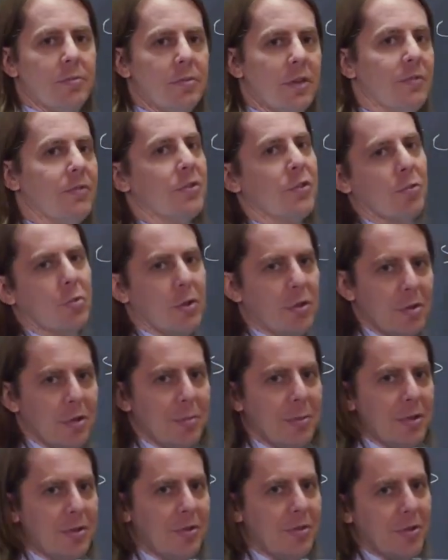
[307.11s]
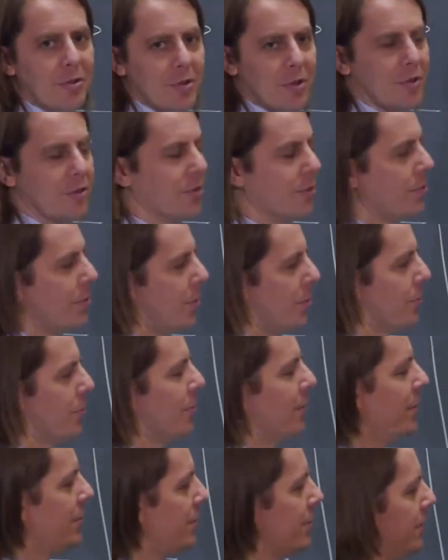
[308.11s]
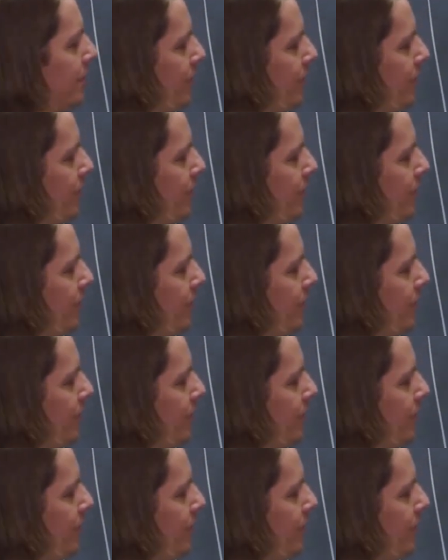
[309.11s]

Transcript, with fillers: if it's a real image. There's also another kind.